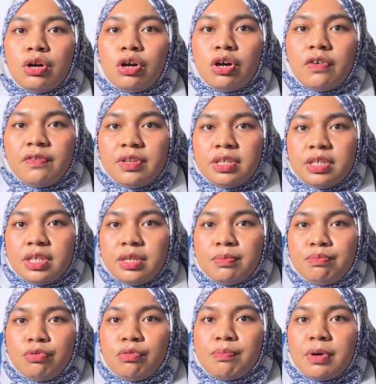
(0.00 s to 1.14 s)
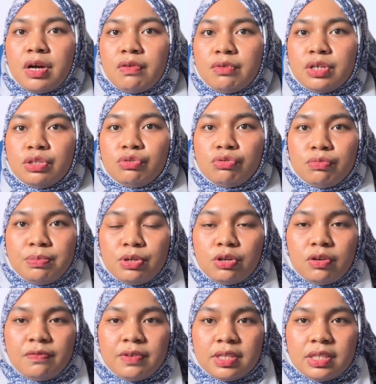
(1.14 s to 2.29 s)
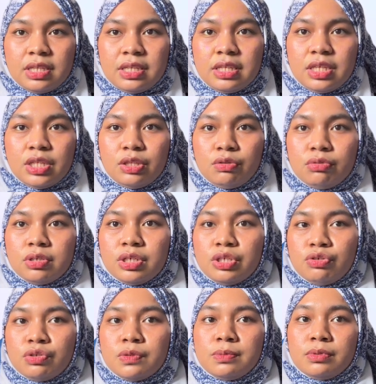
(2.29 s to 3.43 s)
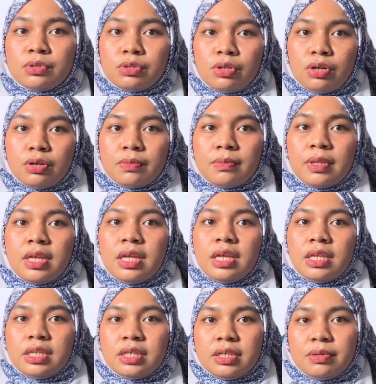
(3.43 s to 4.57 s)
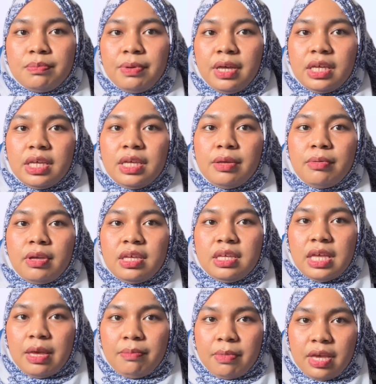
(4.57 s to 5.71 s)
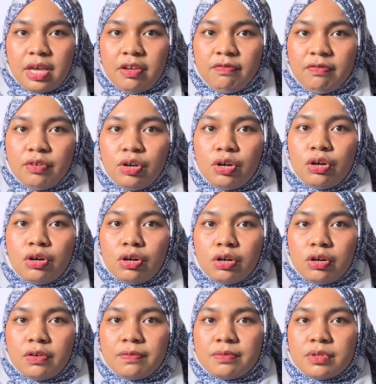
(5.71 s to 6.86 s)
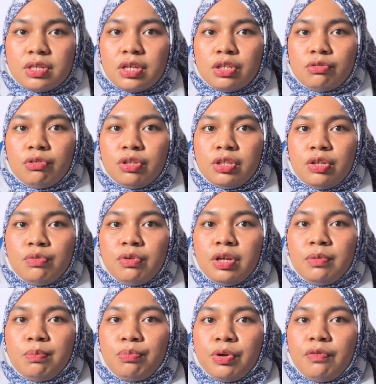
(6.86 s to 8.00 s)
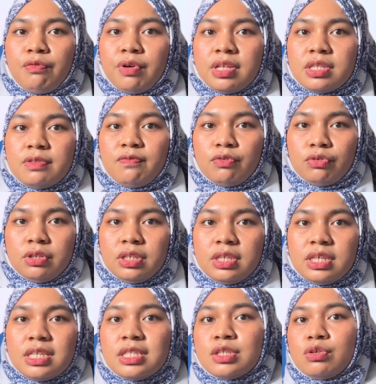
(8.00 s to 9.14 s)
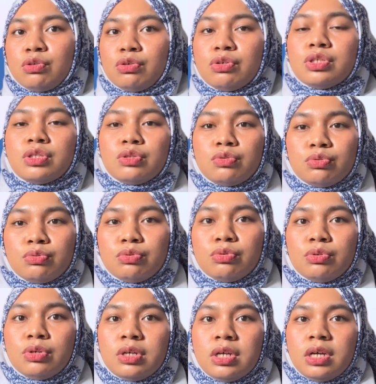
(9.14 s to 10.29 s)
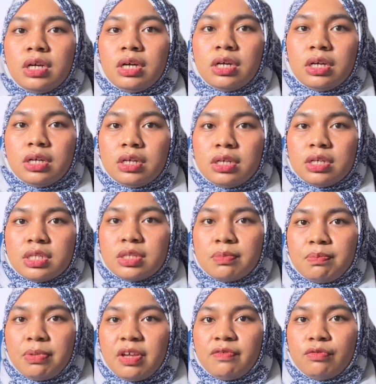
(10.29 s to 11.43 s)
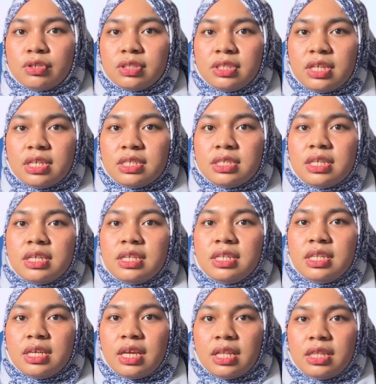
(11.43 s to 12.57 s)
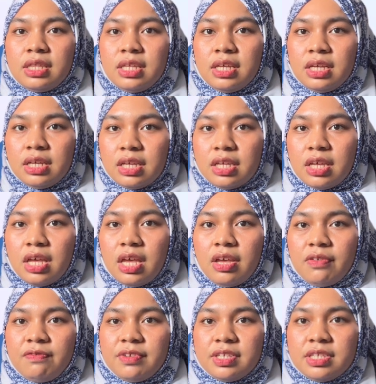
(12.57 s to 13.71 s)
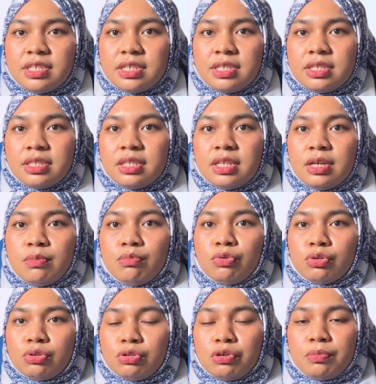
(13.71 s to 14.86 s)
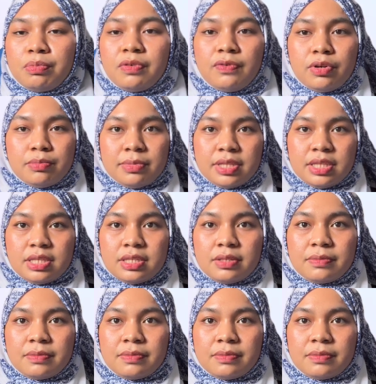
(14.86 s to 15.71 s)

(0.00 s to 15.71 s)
of the input power to be converted into a useful torque. The back EMF of 21.1 volt is close to supply voltage, indicating efficient motor performance.